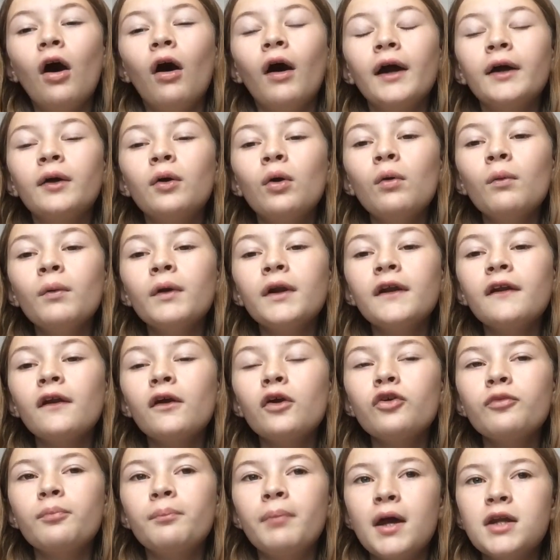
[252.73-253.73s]
I got one of
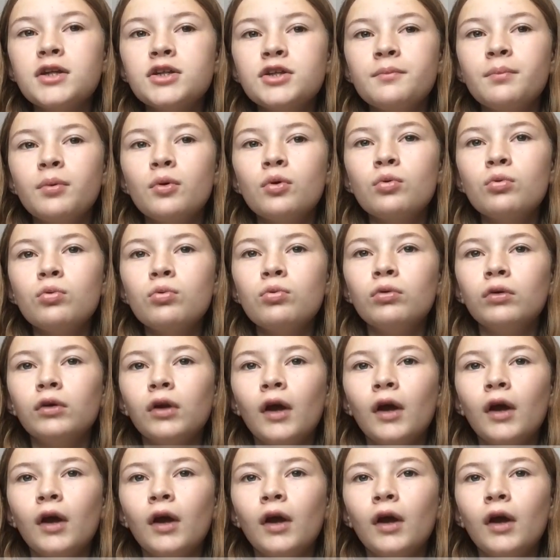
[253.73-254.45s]
those bendable,